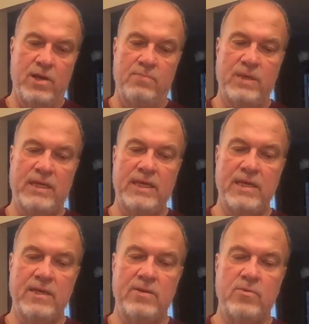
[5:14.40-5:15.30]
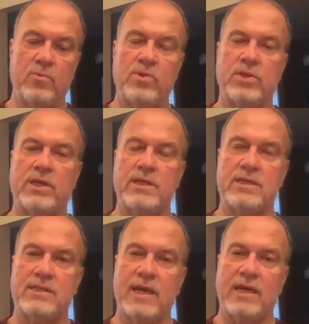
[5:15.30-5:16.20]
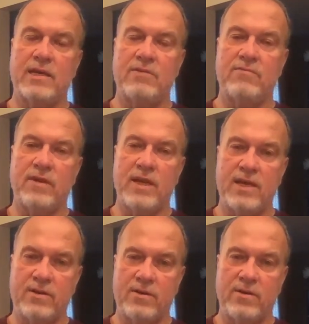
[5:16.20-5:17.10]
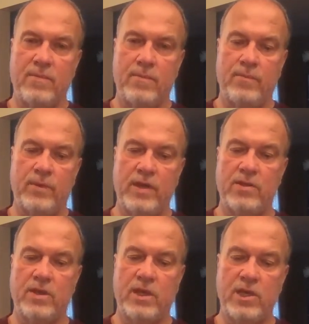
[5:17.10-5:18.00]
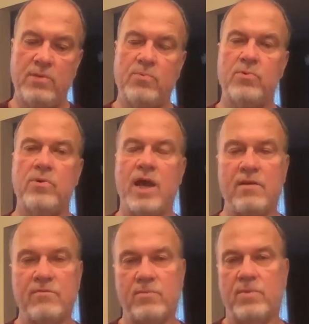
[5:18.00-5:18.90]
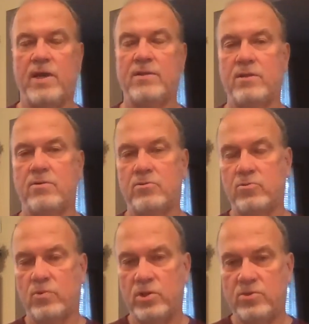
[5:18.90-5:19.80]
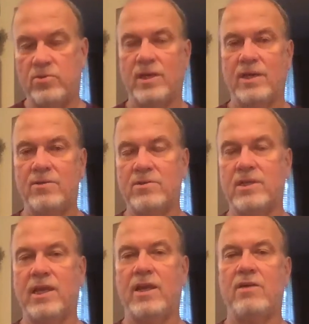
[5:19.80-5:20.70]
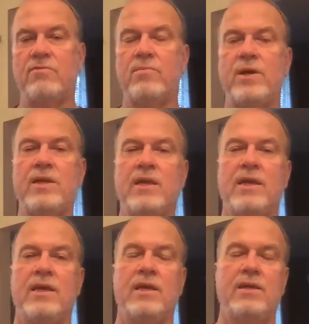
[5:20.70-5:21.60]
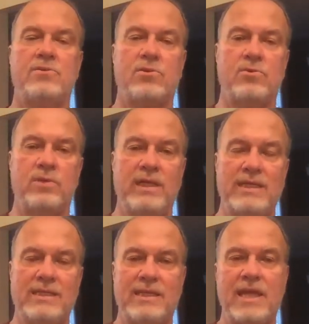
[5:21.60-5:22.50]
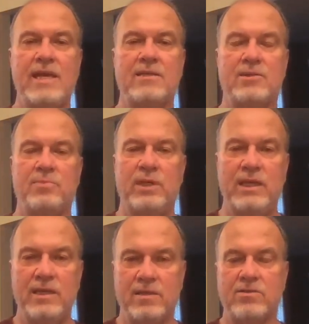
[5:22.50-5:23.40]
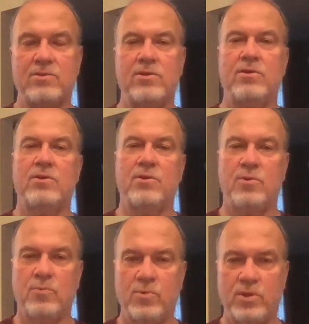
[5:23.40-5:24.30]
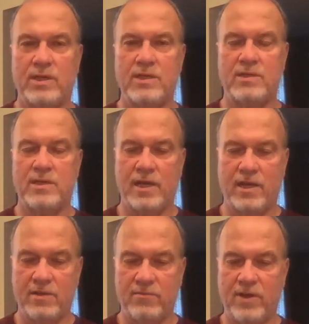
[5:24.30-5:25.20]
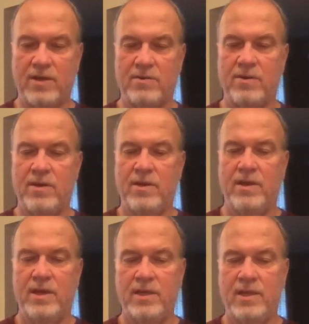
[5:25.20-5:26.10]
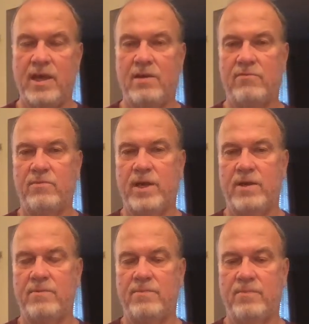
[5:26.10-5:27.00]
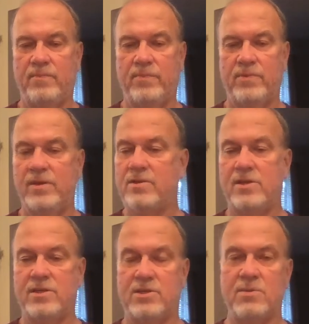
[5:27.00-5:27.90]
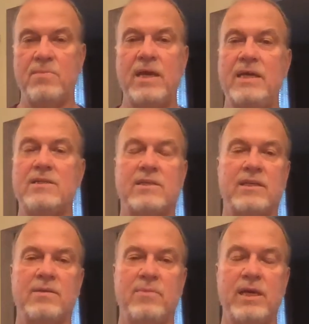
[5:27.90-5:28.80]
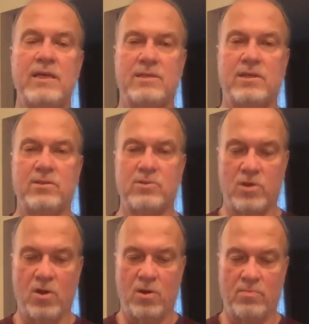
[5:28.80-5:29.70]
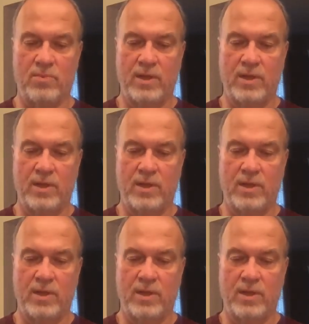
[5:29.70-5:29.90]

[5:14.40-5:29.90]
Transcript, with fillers: begin with a consecutive letter in the Hebrew alphabet. There are 22 letters in that alphabet. And so each stanza begins with a consecutive letter in the alphabet. It's, it's an amazing, amazing psalm.